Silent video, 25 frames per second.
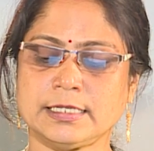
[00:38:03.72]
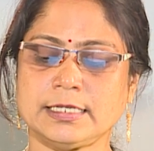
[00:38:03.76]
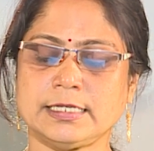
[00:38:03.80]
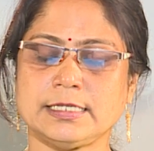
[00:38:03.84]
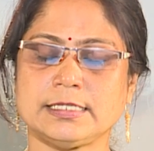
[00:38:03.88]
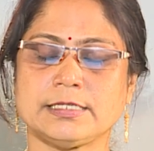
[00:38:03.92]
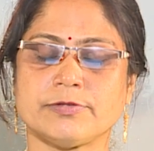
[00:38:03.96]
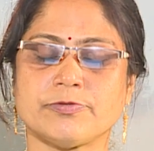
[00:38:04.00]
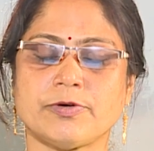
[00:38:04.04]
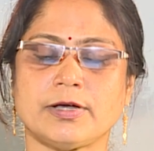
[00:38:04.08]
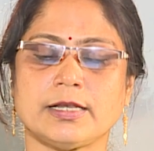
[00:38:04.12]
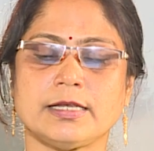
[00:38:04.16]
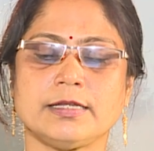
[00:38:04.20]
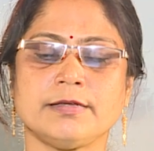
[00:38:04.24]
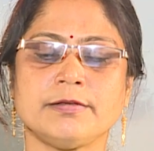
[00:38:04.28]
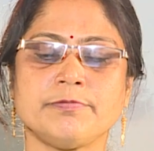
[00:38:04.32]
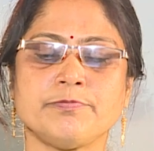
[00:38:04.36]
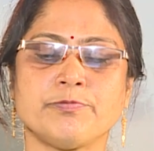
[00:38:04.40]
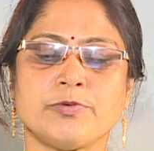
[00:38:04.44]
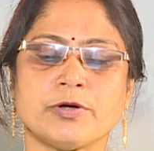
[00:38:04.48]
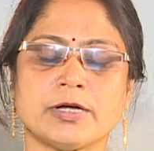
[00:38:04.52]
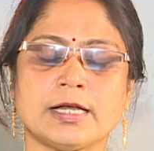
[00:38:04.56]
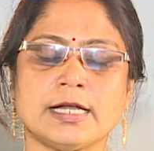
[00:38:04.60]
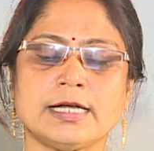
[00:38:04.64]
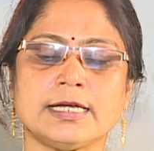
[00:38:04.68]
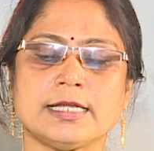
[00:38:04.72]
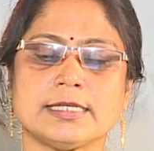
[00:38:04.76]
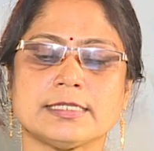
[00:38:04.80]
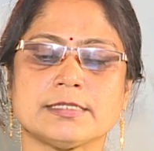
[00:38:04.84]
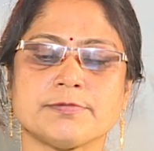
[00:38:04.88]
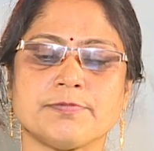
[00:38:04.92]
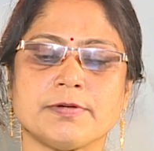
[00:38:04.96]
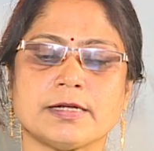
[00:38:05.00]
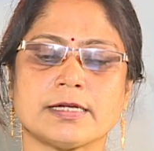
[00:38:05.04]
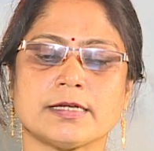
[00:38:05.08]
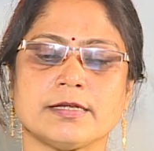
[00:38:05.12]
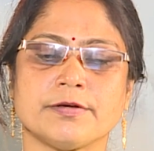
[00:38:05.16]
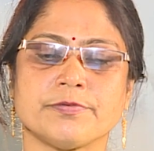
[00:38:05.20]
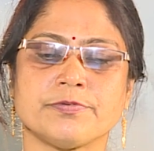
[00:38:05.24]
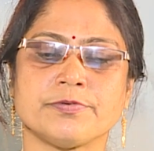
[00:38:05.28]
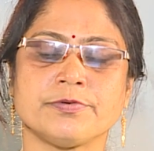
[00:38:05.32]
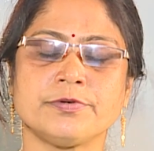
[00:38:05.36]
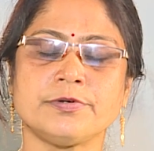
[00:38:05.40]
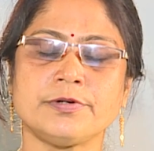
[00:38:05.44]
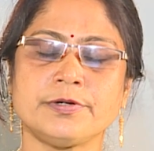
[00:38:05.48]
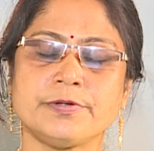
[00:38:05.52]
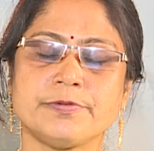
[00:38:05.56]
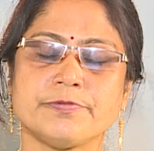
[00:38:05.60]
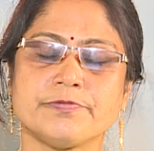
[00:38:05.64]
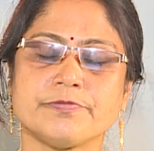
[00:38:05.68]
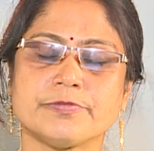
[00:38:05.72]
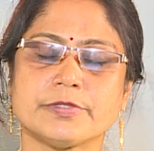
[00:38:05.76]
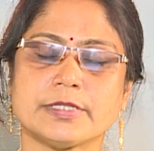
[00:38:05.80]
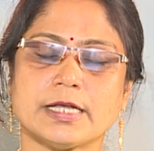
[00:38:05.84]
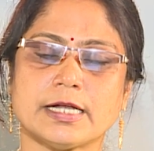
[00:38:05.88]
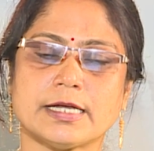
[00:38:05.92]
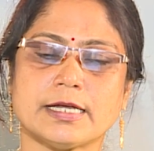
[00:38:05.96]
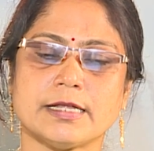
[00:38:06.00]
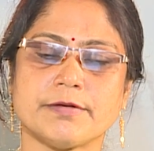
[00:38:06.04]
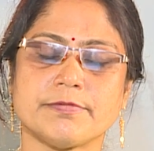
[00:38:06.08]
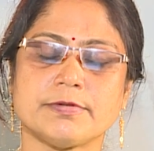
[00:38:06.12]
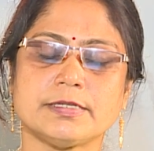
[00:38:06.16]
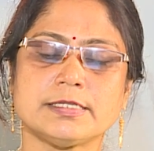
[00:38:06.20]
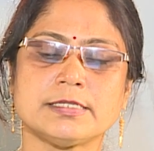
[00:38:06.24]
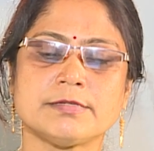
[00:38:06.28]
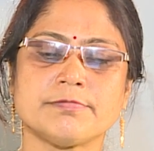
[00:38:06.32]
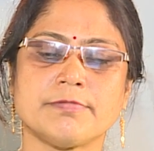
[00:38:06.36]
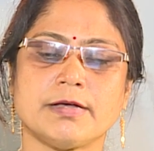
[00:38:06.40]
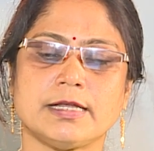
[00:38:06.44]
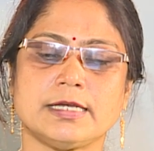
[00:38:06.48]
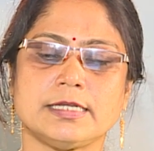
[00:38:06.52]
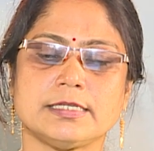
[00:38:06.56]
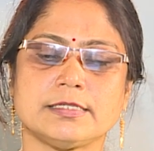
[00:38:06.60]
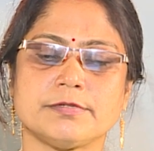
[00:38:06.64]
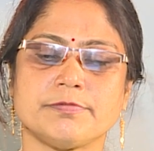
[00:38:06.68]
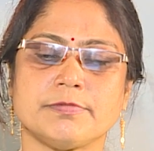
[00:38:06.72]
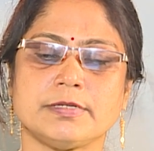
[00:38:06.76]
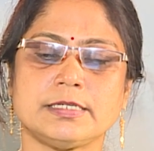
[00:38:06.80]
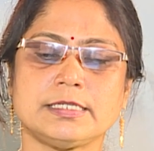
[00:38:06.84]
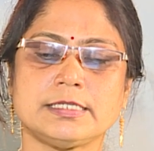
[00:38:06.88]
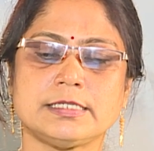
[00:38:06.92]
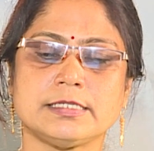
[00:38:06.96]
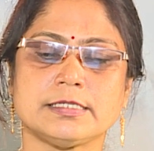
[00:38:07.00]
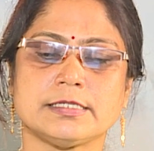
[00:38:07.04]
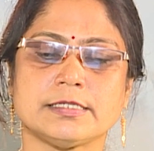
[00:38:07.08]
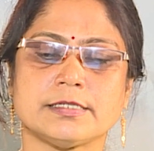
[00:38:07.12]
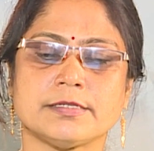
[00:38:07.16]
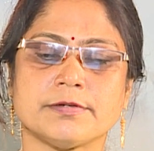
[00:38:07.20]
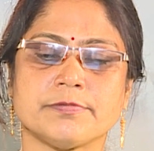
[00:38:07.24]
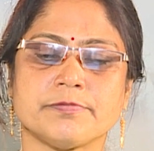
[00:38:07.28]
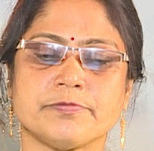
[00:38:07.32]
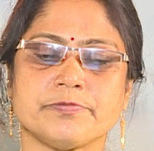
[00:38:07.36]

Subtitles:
is one important aspect of database management system.